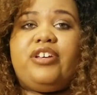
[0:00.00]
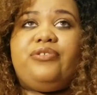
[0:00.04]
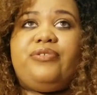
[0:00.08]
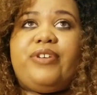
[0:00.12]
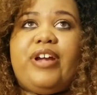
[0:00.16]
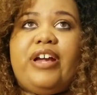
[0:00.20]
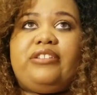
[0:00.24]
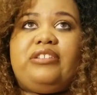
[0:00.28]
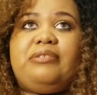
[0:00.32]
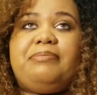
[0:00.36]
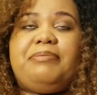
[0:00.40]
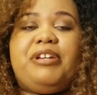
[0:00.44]
You
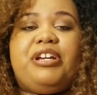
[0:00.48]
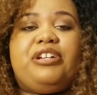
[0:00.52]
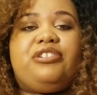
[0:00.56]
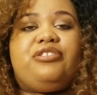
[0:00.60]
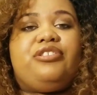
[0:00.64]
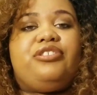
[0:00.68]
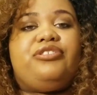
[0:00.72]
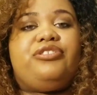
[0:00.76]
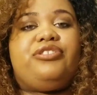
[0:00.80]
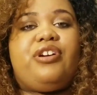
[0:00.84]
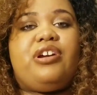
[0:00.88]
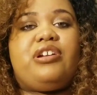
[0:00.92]
have to be
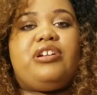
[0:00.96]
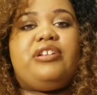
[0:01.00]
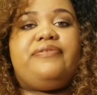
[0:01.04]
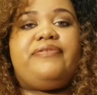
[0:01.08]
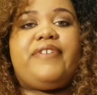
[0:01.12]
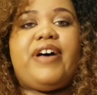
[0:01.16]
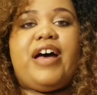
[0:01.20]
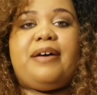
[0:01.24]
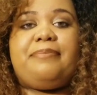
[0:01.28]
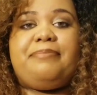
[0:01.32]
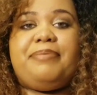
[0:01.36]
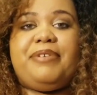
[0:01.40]
under a
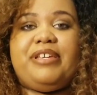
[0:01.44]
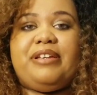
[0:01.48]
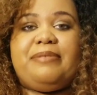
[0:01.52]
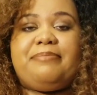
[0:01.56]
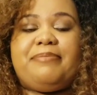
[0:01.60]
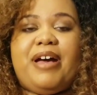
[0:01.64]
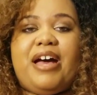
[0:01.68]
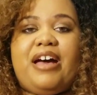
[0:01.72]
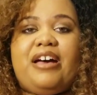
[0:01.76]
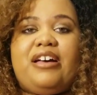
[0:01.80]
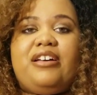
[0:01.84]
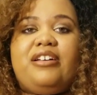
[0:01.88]
35
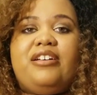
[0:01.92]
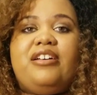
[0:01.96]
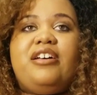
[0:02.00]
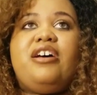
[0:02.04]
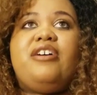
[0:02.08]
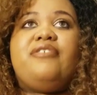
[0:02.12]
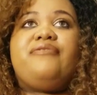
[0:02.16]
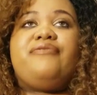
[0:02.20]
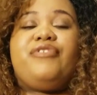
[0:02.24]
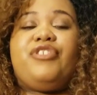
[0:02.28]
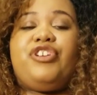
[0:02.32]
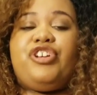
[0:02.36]
BMI
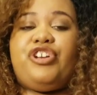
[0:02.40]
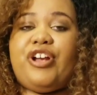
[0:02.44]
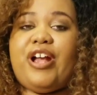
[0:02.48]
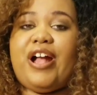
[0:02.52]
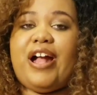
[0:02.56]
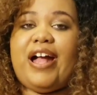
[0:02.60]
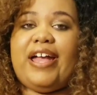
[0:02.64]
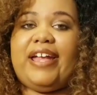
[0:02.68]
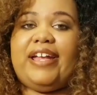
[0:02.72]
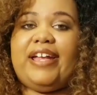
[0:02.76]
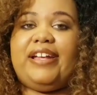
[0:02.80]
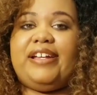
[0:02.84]
for your
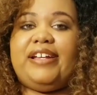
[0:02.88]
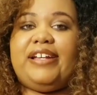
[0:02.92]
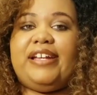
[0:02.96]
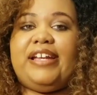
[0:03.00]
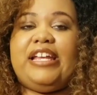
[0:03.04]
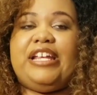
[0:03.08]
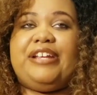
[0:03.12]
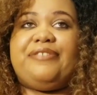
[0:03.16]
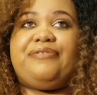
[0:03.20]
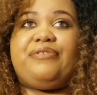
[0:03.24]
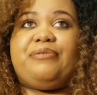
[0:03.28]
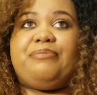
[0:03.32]
height.
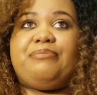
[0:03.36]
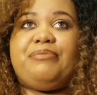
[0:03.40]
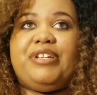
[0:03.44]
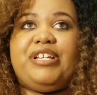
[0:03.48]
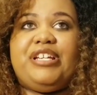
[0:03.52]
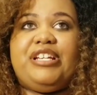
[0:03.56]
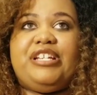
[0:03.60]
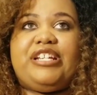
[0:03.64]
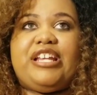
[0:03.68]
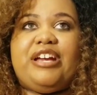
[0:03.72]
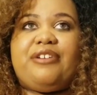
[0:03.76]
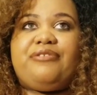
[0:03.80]
And for
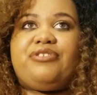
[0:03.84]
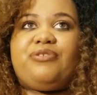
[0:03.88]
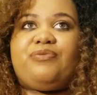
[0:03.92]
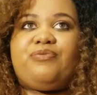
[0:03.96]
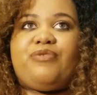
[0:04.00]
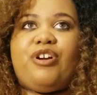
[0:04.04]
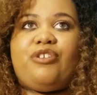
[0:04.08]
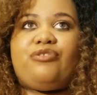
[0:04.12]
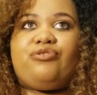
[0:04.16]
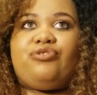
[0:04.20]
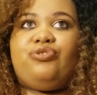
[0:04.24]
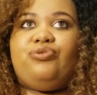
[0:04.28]
me, that was
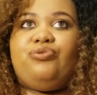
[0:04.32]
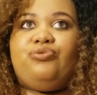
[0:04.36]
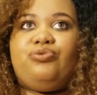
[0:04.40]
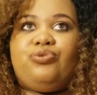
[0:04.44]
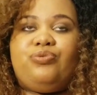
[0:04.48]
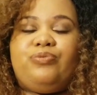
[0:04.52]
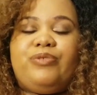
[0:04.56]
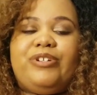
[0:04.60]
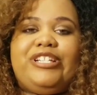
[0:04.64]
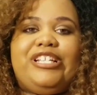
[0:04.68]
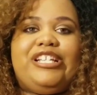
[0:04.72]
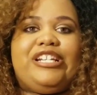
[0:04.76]
around
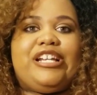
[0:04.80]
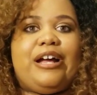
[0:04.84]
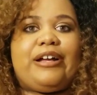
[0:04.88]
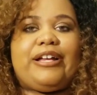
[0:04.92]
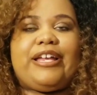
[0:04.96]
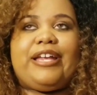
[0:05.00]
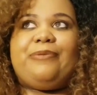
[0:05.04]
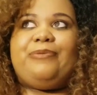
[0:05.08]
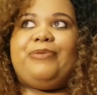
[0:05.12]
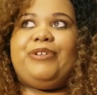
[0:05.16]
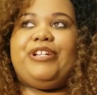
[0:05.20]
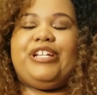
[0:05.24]
220, and I
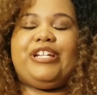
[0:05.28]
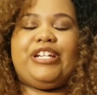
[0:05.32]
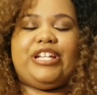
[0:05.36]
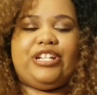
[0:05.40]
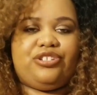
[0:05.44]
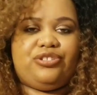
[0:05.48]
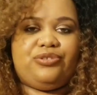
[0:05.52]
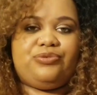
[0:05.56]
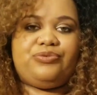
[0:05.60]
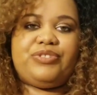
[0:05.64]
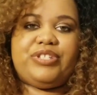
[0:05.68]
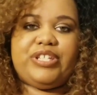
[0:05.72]
went in
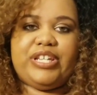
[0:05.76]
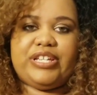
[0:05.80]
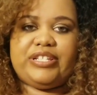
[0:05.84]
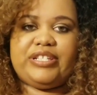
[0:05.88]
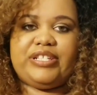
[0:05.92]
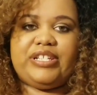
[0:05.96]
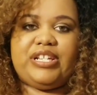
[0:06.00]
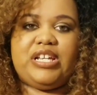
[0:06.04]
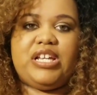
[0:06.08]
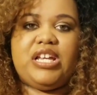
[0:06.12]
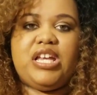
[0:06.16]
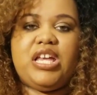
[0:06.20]
at
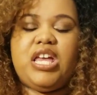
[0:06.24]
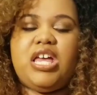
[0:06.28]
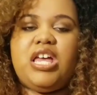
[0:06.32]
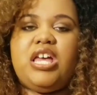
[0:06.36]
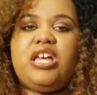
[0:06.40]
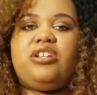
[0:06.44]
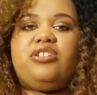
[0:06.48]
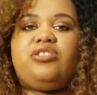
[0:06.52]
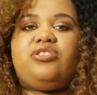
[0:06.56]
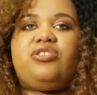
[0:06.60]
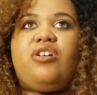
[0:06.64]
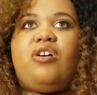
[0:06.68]
260.
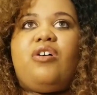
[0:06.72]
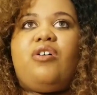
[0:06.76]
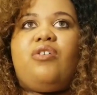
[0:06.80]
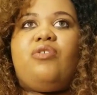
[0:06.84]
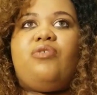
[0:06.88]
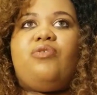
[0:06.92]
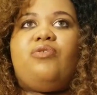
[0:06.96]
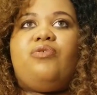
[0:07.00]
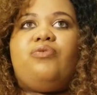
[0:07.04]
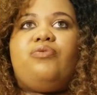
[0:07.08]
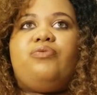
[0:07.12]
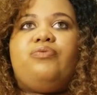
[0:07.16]

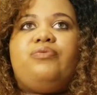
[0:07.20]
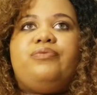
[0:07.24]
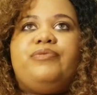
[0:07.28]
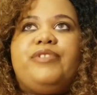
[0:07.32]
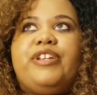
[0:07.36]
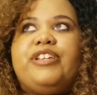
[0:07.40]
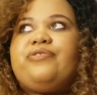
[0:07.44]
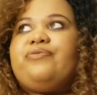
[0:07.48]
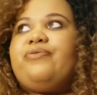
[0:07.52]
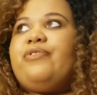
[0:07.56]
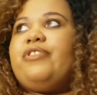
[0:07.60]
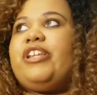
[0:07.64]
So
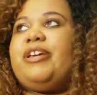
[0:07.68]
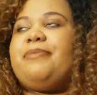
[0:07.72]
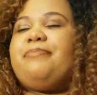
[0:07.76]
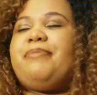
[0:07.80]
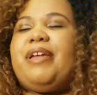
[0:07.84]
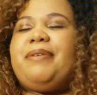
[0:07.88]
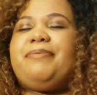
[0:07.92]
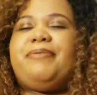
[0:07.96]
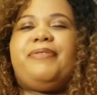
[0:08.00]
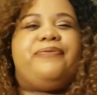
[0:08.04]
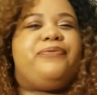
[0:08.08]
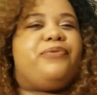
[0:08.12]
that's around like
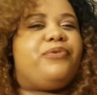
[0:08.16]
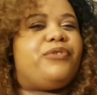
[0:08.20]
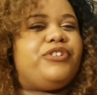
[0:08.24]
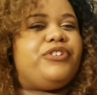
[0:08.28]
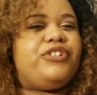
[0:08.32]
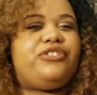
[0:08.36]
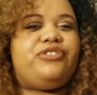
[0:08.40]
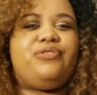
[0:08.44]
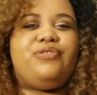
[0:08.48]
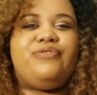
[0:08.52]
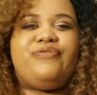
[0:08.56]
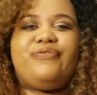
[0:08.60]
maybe
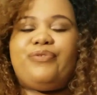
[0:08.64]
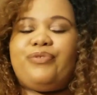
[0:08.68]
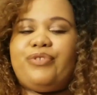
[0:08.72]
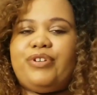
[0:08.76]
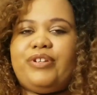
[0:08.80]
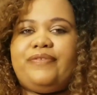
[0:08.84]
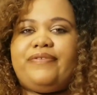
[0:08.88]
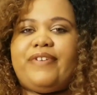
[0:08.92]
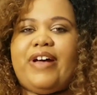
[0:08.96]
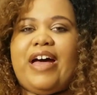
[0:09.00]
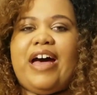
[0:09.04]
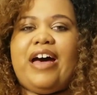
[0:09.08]
42,
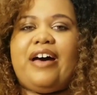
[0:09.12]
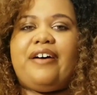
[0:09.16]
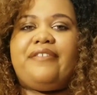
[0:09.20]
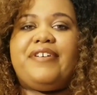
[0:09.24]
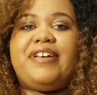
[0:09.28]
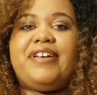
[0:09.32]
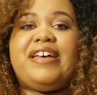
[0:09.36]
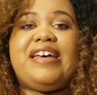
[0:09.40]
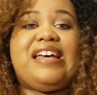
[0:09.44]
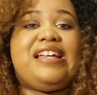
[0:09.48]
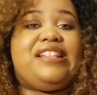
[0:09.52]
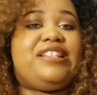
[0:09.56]
45.
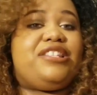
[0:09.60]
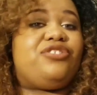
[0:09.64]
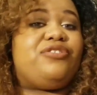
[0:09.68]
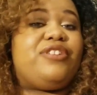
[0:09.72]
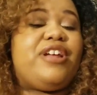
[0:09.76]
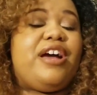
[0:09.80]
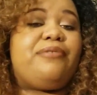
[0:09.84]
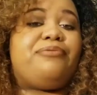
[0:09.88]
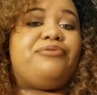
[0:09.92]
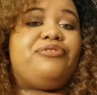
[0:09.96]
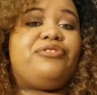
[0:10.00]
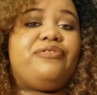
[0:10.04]
So
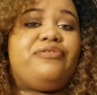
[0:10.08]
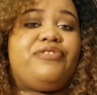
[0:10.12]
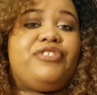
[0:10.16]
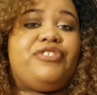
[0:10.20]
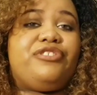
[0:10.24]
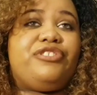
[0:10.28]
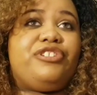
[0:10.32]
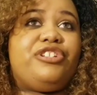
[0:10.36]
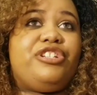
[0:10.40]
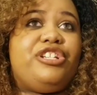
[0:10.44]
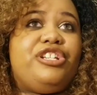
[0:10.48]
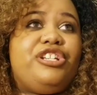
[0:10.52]
that was
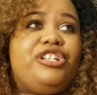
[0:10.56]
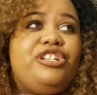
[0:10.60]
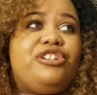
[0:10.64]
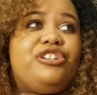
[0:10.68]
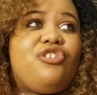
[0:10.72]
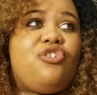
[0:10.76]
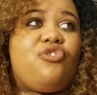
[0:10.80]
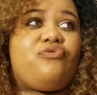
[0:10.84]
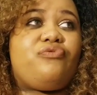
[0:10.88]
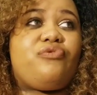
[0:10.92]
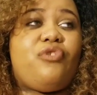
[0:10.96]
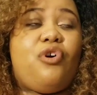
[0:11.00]
severely
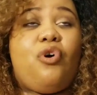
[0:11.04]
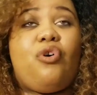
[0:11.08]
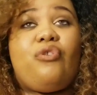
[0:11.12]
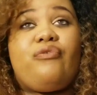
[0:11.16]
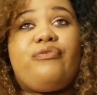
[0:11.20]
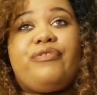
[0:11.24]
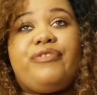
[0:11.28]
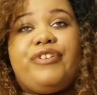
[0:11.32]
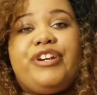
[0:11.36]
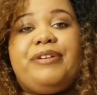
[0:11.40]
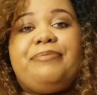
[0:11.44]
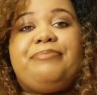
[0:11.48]

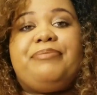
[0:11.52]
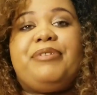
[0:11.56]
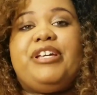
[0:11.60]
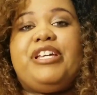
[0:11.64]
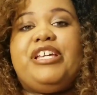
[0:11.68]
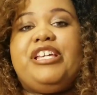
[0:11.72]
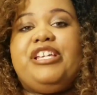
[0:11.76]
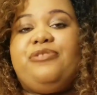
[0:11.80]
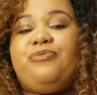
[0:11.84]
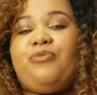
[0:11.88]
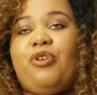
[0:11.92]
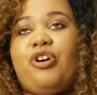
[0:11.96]
over it, but
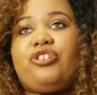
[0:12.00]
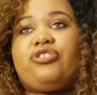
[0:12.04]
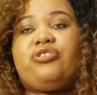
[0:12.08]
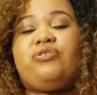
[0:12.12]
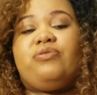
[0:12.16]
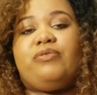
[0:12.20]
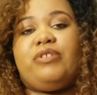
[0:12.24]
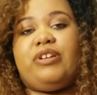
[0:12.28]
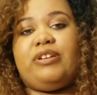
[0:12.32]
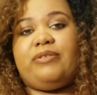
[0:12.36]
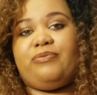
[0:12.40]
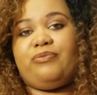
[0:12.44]
he
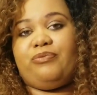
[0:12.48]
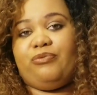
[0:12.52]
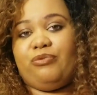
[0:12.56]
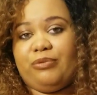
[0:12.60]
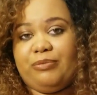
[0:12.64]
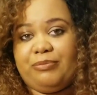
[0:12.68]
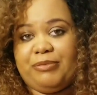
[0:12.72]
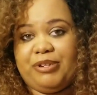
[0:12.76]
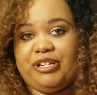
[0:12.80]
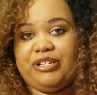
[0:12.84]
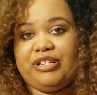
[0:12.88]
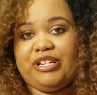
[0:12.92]
works with
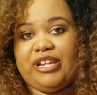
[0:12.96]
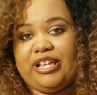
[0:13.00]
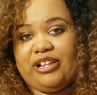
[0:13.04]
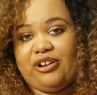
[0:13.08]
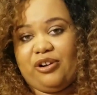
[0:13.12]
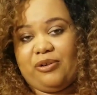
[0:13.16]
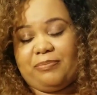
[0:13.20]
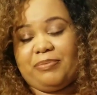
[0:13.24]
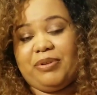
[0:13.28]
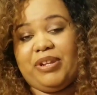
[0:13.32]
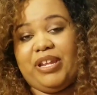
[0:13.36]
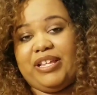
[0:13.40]
women that
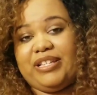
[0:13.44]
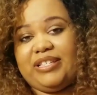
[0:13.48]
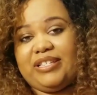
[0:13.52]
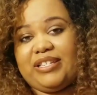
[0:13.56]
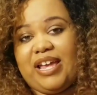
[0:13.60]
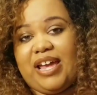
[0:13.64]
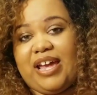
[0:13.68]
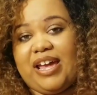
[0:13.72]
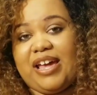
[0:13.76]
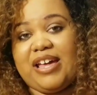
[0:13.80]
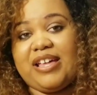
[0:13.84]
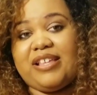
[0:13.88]
are plus
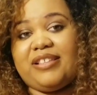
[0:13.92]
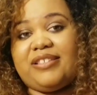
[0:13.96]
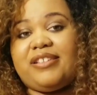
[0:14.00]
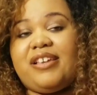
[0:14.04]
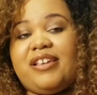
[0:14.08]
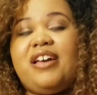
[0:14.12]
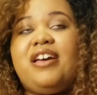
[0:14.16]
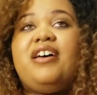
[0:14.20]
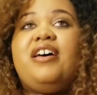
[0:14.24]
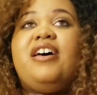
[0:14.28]
size,